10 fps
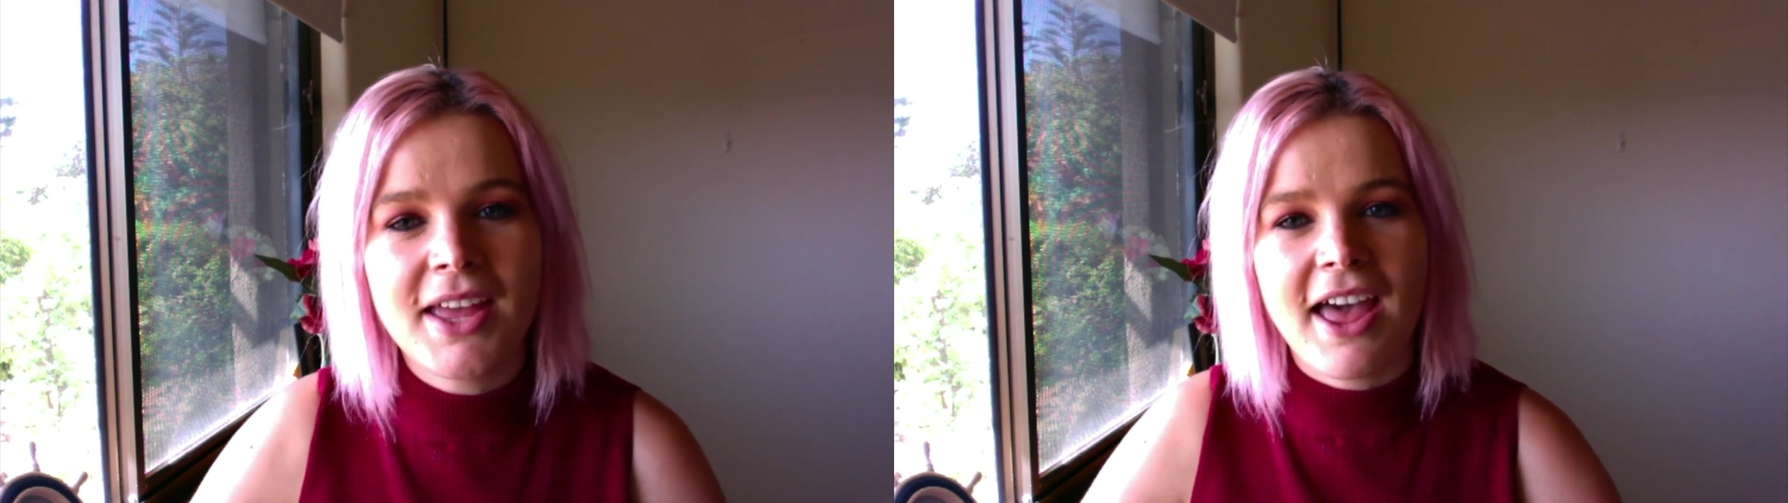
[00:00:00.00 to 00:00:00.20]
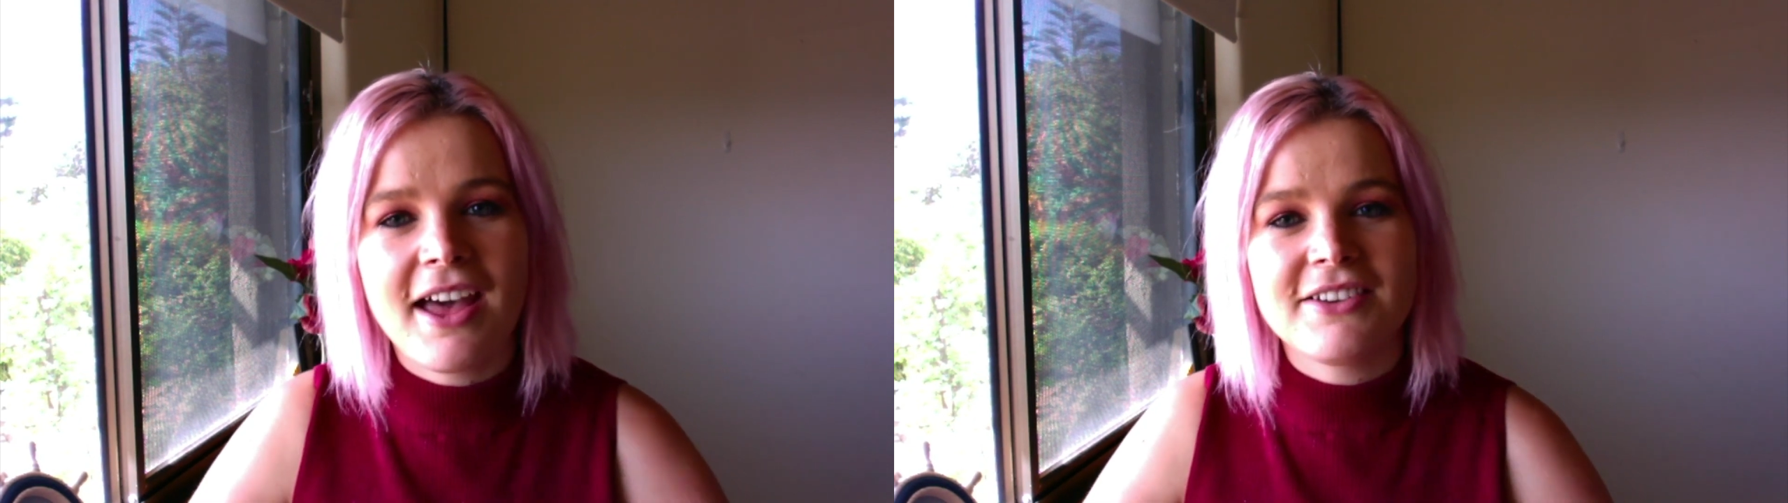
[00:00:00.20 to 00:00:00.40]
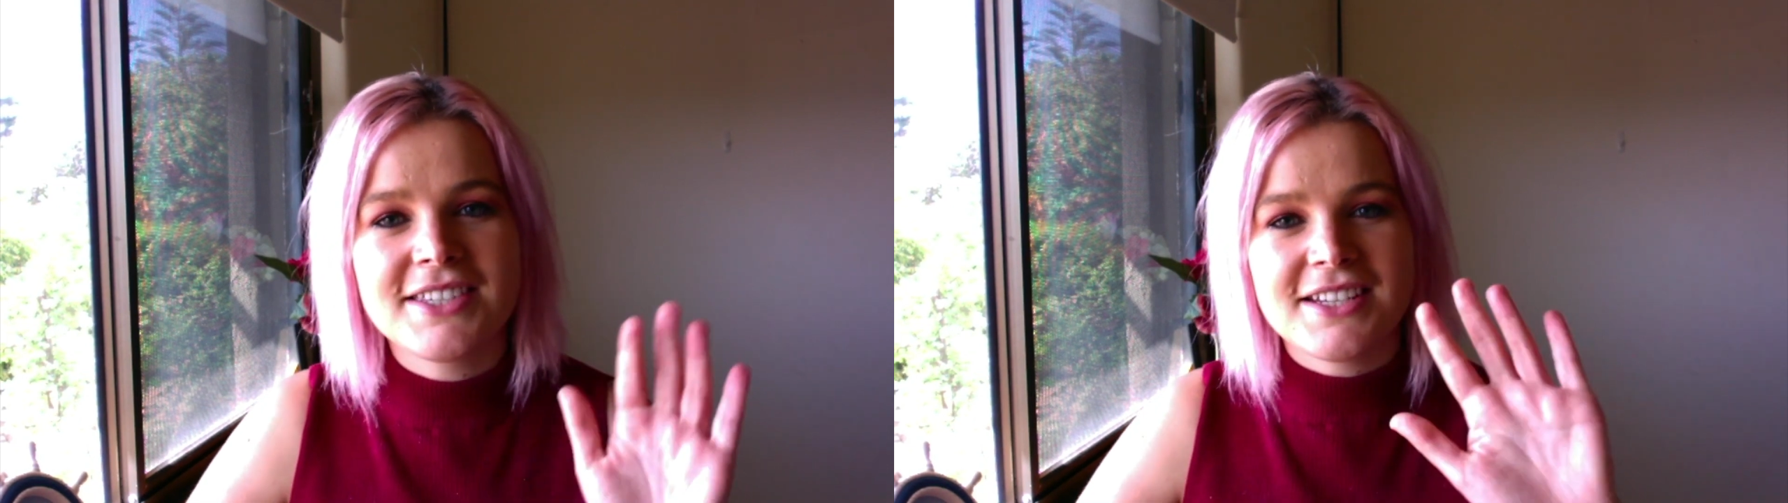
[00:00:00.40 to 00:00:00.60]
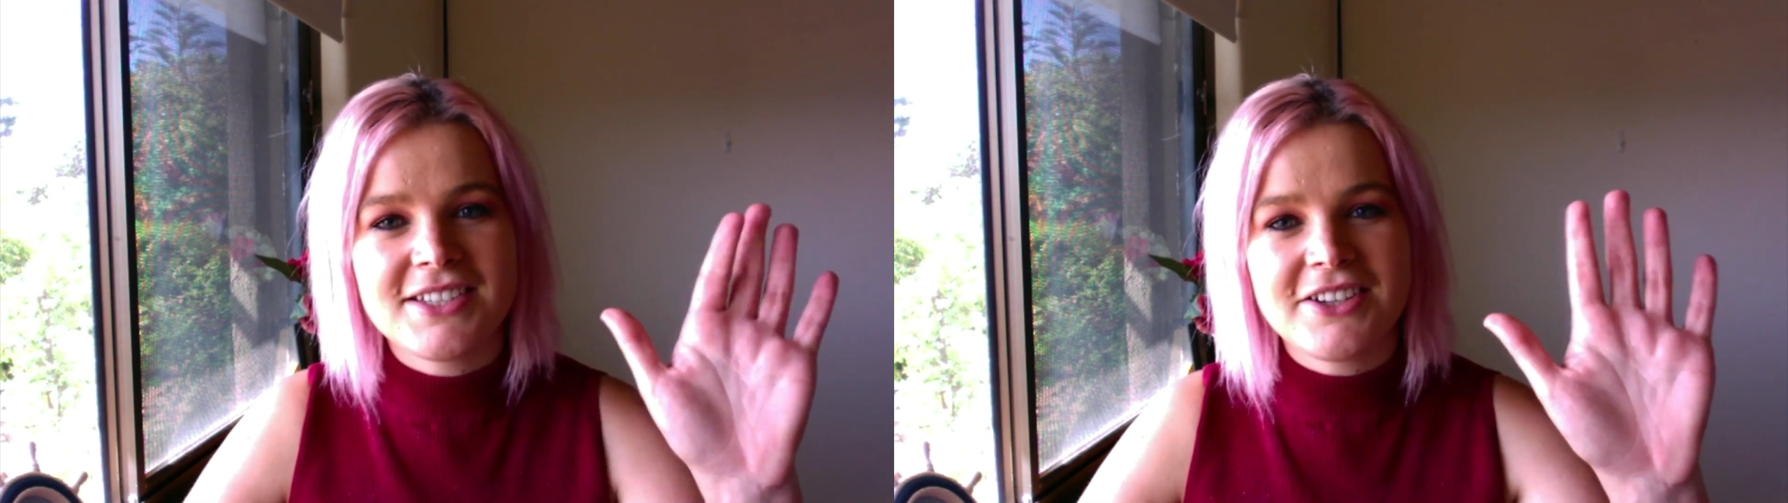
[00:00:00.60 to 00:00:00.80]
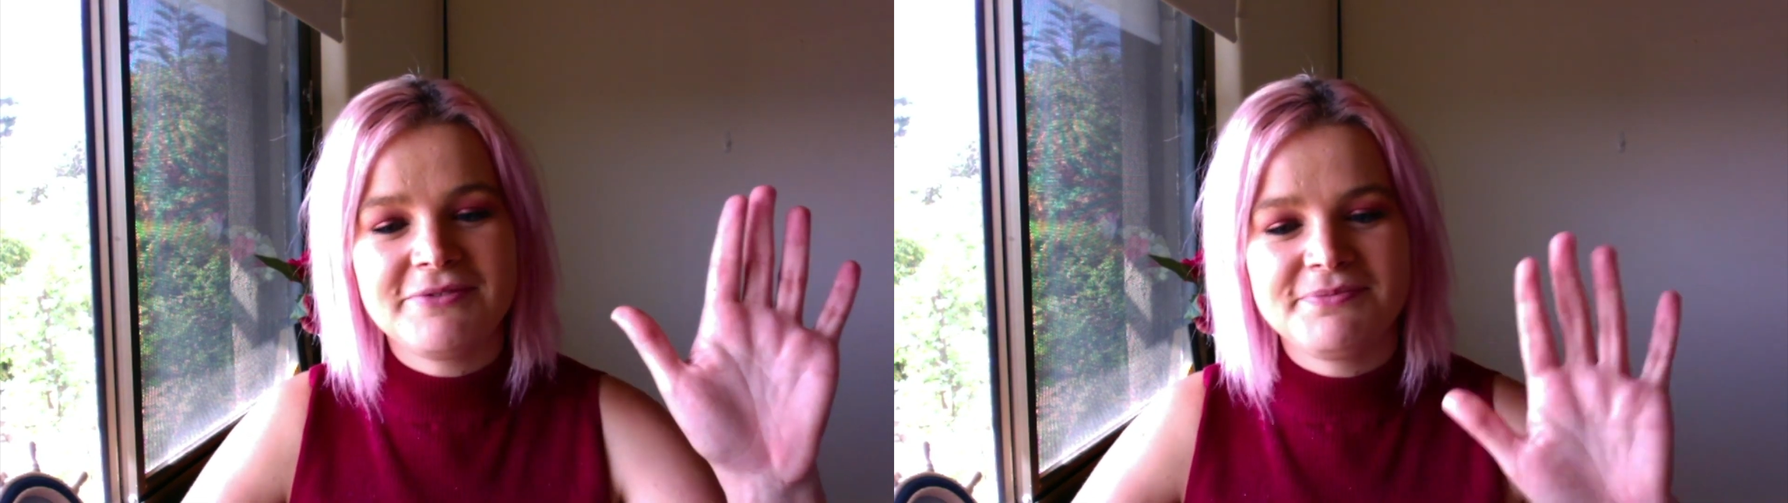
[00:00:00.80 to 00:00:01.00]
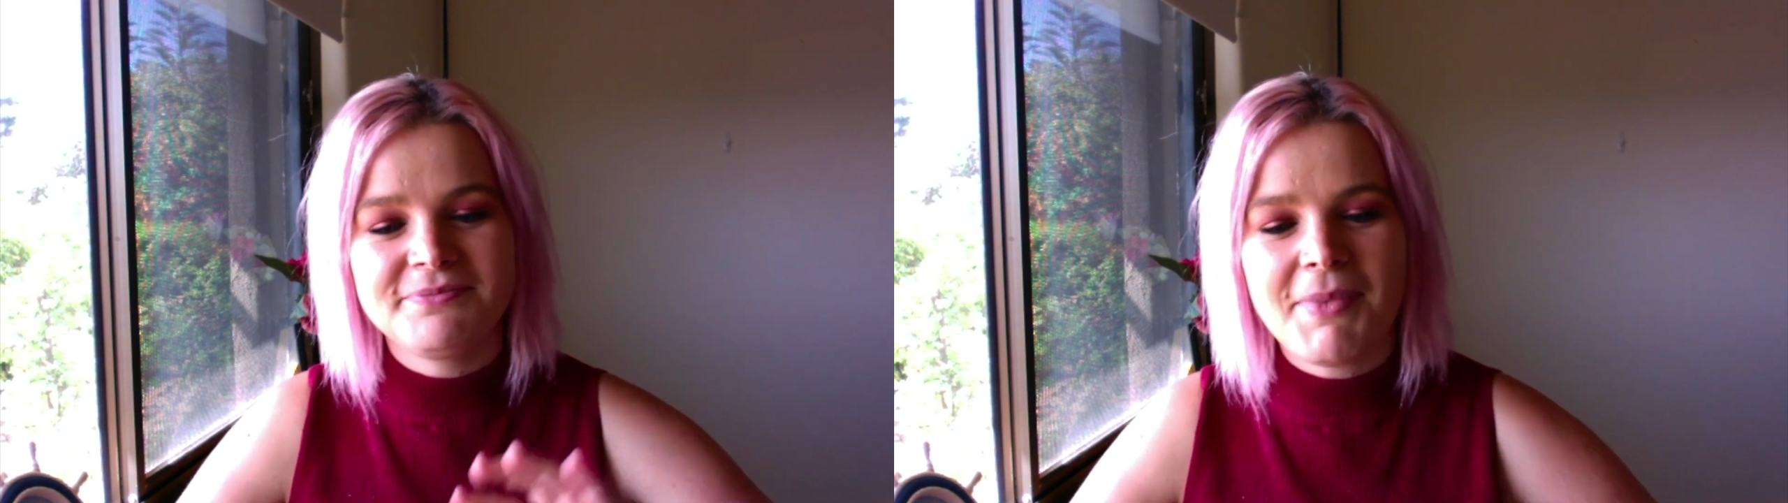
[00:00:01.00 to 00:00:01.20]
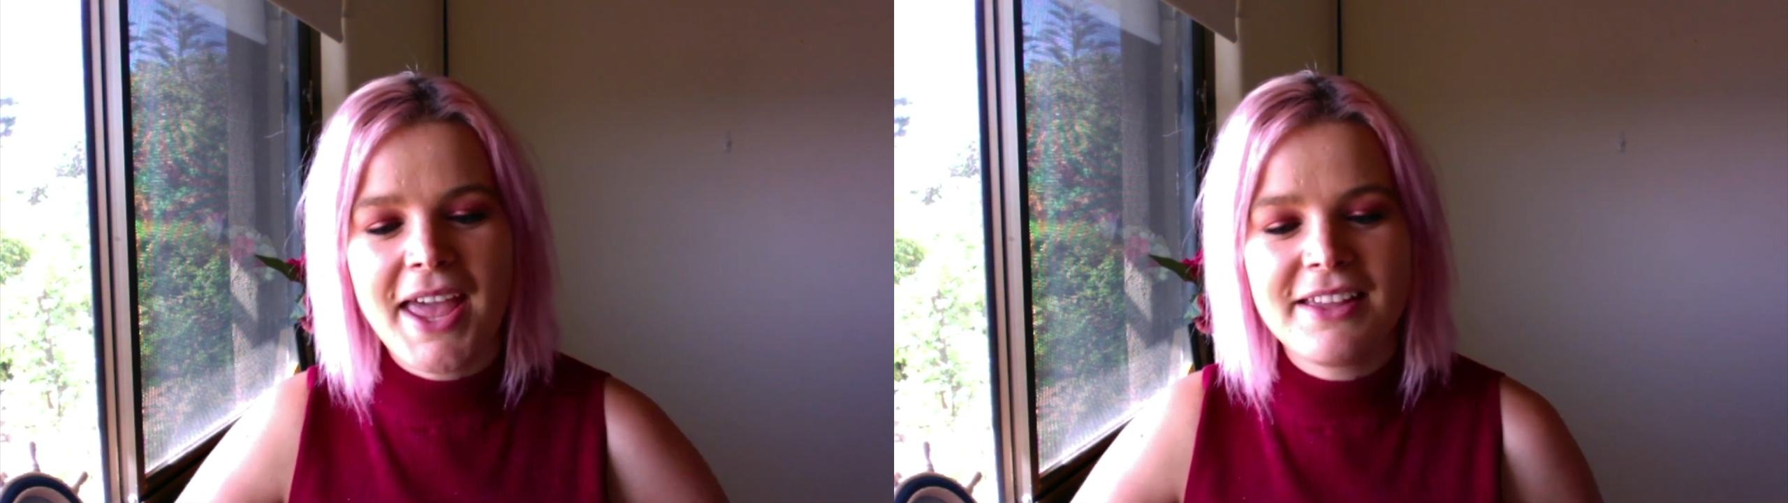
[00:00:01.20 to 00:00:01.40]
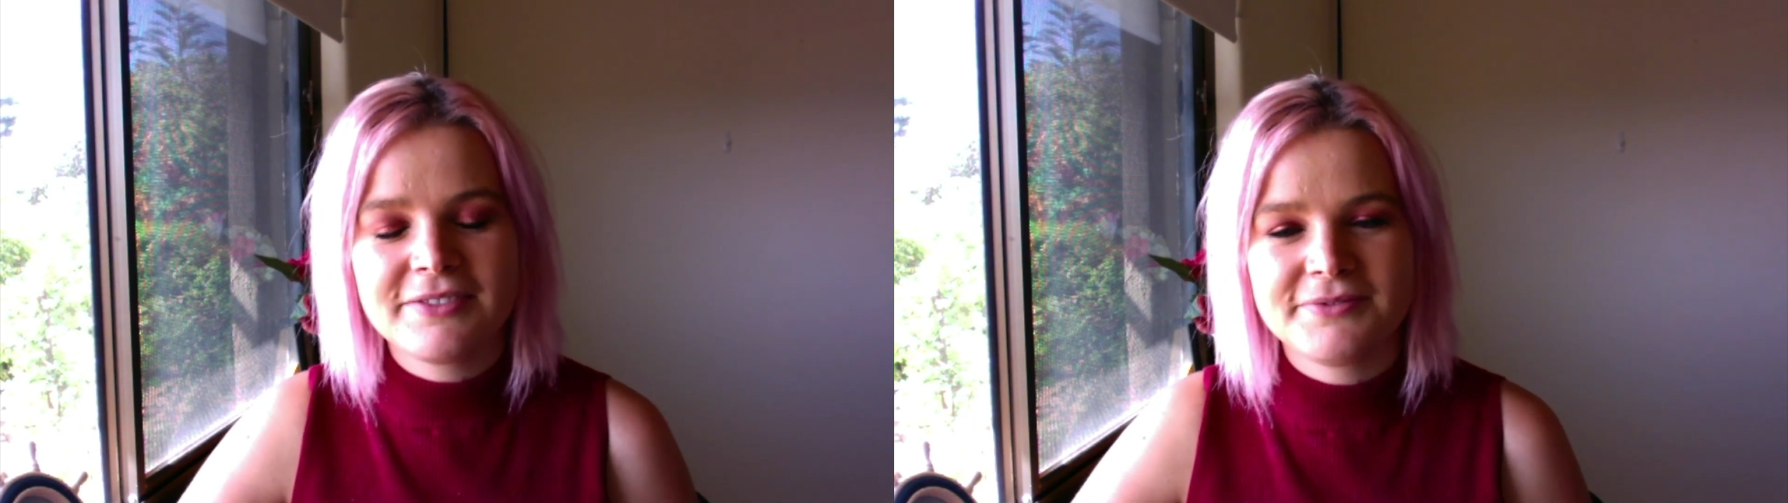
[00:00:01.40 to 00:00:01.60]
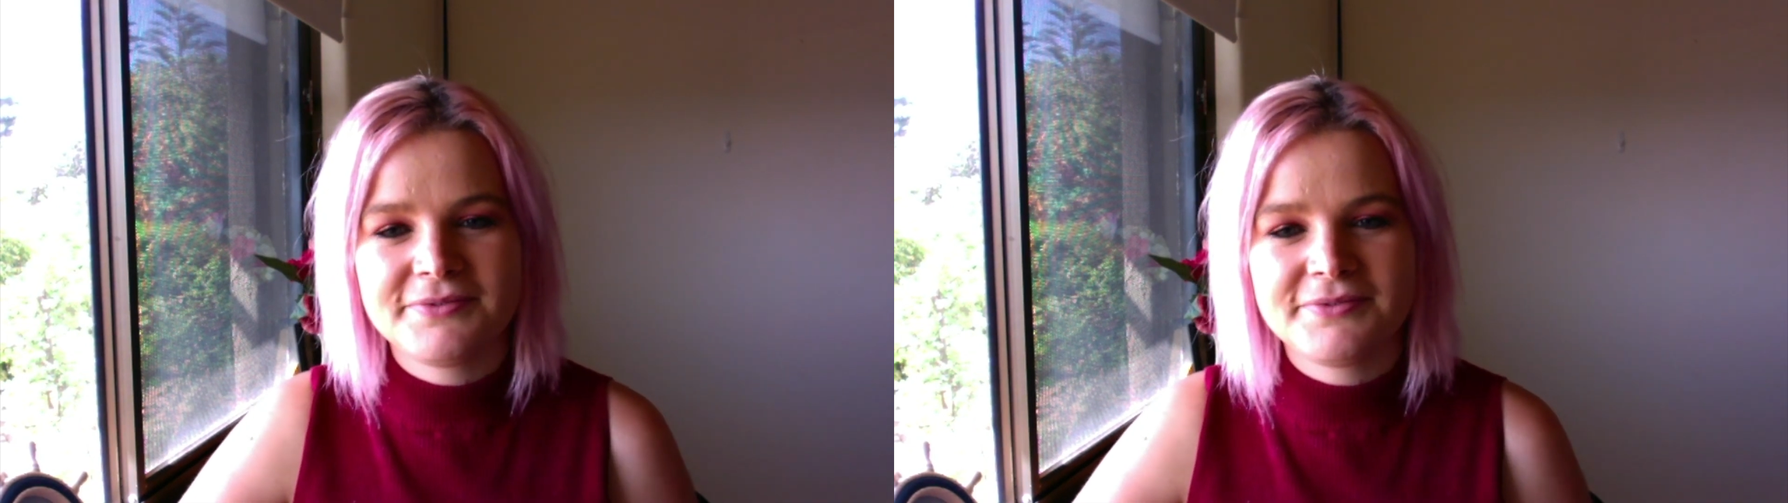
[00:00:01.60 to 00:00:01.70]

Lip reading: I'll see you soon. Bye.